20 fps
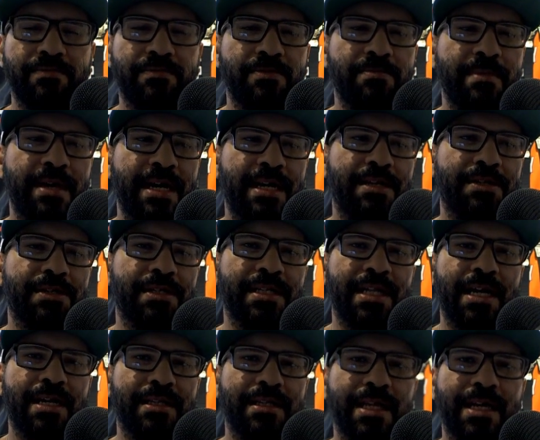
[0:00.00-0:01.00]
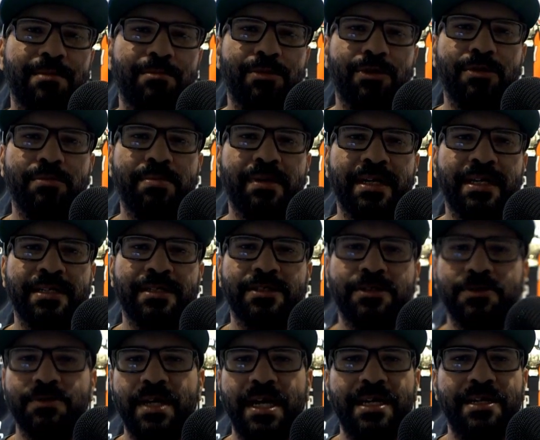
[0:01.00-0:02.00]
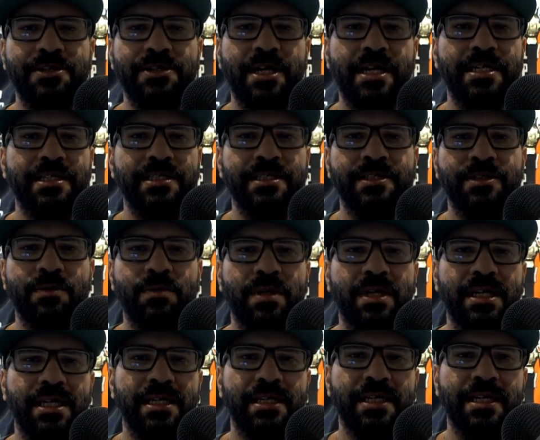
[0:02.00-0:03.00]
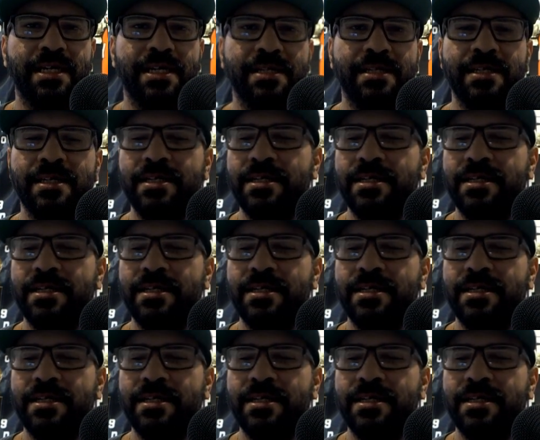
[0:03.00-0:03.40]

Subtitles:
for managing that bullpen and strategizing the way he did.